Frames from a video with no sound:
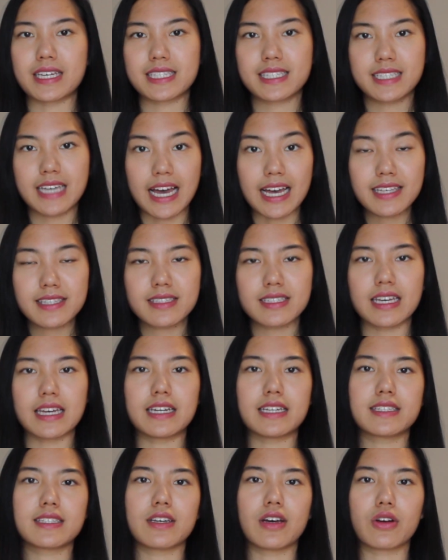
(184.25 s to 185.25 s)
this test.
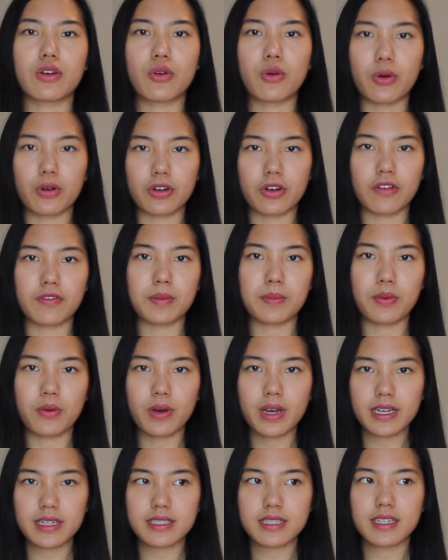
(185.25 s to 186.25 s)
It's a quarter of a
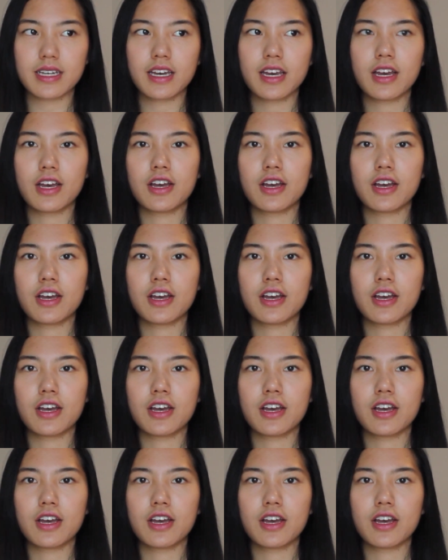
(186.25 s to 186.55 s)
point.